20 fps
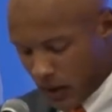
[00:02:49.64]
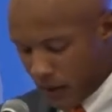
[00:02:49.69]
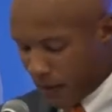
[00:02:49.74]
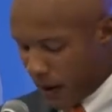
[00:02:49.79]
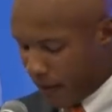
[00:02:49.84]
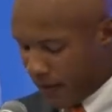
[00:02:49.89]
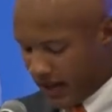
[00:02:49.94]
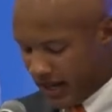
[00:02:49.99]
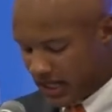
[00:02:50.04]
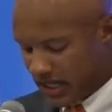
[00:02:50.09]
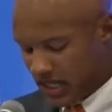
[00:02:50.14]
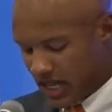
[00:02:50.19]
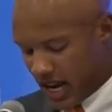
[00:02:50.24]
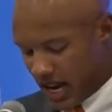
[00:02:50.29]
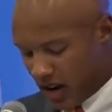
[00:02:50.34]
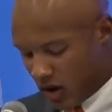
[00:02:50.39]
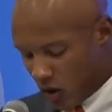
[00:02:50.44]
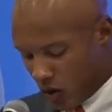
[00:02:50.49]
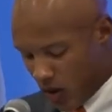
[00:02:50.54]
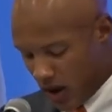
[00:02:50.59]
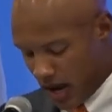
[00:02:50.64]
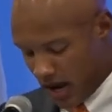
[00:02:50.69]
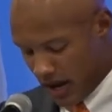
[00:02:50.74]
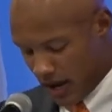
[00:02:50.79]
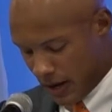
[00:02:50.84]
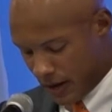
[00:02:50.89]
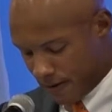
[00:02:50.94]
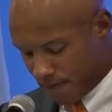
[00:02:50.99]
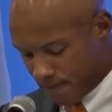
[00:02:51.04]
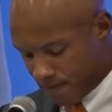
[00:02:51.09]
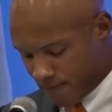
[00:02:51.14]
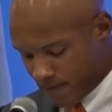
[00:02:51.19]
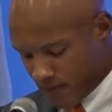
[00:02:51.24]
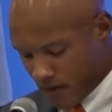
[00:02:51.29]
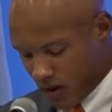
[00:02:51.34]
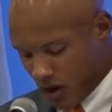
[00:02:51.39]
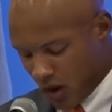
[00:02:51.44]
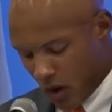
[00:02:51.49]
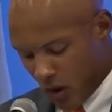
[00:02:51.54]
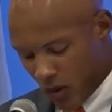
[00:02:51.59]
My biggest takeaway
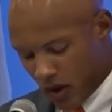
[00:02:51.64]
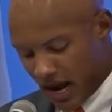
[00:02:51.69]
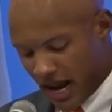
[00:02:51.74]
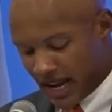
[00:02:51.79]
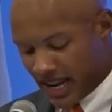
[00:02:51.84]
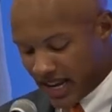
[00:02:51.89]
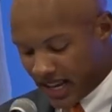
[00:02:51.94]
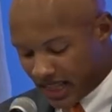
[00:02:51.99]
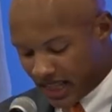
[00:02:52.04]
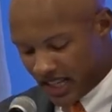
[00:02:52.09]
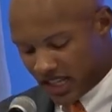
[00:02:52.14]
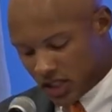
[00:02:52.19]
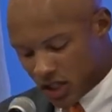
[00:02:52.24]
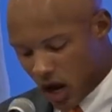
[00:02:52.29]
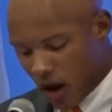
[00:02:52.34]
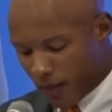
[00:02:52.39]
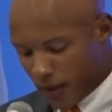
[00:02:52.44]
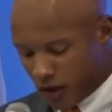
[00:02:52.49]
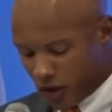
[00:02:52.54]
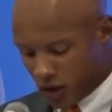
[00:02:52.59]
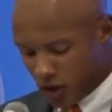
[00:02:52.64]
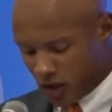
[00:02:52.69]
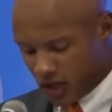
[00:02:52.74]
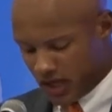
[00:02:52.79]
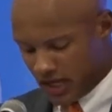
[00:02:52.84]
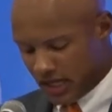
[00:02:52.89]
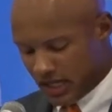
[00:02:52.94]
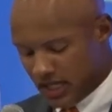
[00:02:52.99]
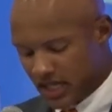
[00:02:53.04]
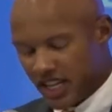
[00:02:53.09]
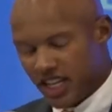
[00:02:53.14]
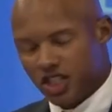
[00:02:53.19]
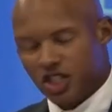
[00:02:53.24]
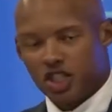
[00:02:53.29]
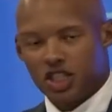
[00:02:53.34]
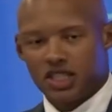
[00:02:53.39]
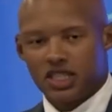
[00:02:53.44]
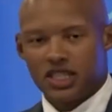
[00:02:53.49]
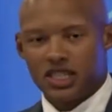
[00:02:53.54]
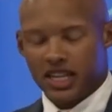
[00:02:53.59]
when I get these opportunities is
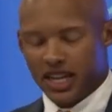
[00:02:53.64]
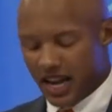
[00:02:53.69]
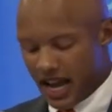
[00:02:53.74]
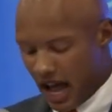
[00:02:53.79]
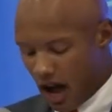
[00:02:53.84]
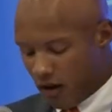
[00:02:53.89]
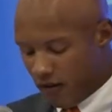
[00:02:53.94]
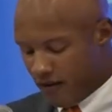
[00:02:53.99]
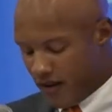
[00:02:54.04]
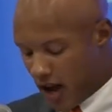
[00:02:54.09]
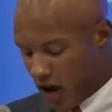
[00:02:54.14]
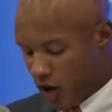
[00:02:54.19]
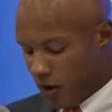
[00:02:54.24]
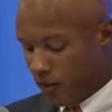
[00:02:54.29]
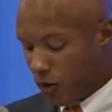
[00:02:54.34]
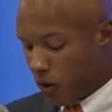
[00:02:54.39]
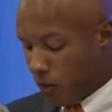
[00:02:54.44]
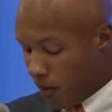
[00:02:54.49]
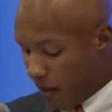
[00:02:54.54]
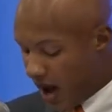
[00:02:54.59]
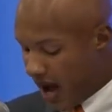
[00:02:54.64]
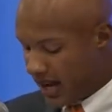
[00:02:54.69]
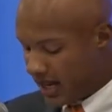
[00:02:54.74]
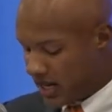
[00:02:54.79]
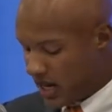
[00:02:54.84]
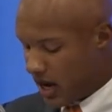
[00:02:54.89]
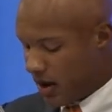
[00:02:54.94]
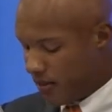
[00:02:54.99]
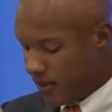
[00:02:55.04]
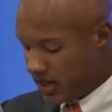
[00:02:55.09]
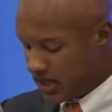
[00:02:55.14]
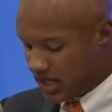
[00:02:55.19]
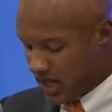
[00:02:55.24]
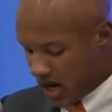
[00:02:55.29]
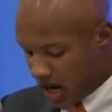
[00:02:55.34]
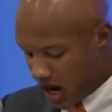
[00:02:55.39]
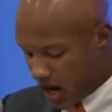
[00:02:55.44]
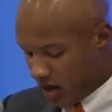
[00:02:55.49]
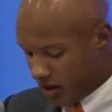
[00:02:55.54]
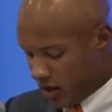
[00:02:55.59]
just seeing how valuable my time is
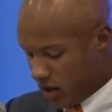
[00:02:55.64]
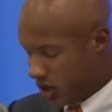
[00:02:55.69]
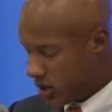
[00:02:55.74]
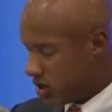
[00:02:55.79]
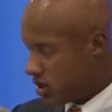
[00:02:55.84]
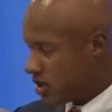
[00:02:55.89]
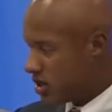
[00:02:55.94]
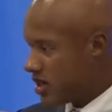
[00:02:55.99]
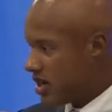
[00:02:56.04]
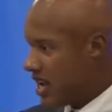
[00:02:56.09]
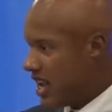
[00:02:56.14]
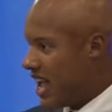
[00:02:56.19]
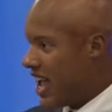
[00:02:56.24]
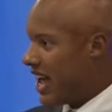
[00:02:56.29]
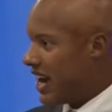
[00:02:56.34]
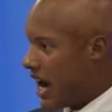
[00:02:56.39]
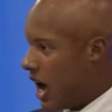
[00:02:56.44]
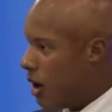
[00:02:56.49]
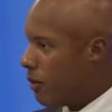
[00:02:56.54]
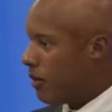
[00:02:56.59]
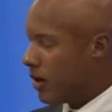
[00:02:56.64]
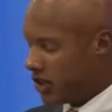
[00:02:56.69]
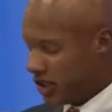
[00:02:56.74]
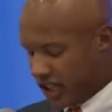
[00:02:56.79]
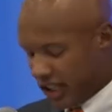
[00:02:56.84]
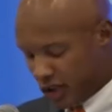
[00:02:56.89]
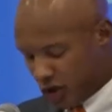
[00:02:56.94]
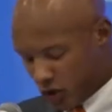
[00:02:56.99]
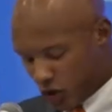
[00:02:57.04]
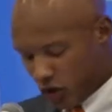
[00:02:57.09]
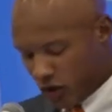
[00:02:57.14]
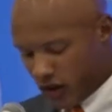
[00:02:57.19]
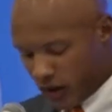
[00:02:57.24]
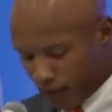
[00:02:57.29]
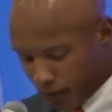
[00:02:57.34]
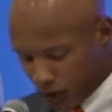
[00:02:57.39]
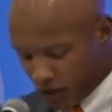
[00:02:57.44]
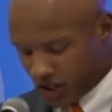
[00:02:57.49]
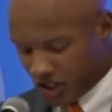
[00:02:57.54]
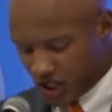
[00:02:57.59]
to others and how much they truly
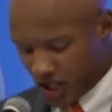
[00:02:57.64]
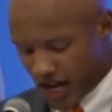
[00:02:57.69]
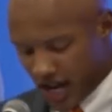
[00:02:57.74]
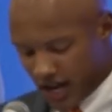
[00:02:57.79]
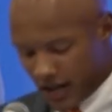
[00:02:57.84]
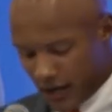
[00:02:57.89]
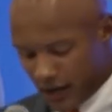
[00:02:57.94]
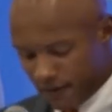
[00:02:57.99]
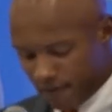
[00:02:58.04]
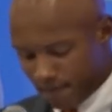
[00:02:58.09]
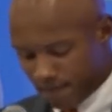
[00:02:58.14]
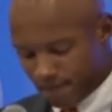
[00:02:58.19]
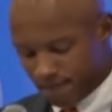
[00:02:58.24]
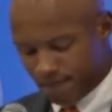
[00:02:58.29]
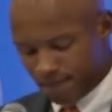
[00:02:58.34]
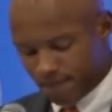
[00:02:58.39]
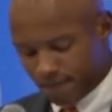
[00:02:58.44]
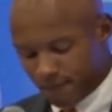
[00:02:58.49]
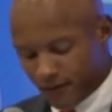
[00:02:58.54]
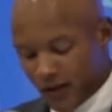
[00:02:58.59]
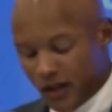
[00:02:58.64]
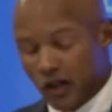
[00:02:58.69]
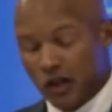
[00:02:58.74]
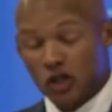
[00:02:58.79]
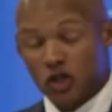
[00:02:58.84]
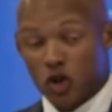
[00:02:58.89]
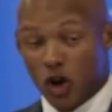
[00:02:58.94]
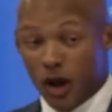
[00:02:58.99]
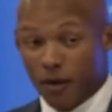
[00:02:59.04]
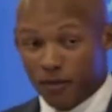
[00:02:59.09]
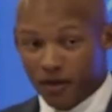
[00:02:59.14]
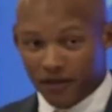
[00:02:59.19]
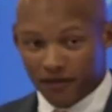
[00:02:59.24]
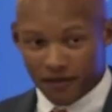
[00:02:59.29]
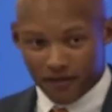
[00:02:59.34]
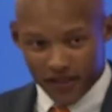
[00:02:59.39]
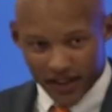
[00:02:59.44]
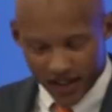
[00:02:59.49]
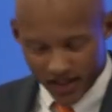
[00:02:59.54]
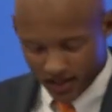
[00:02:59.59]
appreciate it. So I'm
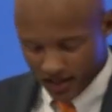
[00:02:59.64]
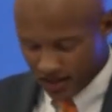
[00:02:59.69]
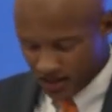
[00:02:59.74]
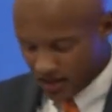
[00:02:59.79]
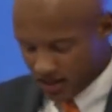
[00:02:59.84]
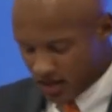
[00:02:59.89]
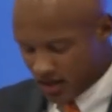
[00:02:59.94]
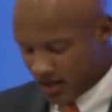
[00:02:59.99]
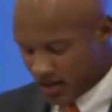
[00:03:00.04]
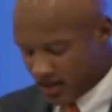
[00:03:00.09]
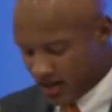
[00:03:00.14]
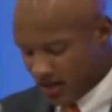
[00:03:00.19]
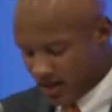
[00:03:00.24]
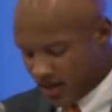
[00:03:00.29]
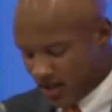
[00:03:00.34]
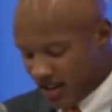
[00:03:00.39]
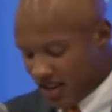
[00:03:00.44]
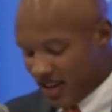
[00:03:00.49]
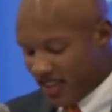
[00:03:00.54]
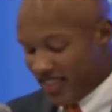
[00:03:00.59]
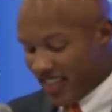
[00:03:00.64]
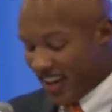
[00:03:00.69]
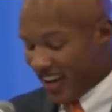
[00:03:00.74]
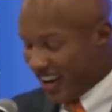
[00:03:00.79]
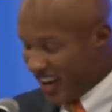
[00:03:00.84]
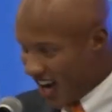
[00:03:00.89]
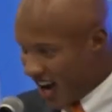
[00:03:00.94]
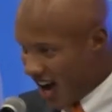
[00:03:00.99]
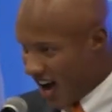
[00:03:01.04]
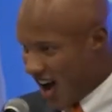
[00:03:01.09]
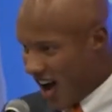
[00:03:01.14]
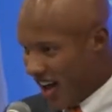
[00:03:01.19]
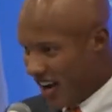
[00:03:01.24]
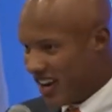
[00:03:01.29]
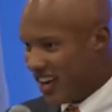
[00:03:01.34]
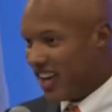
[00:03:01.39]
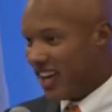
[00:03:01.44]
convinced that God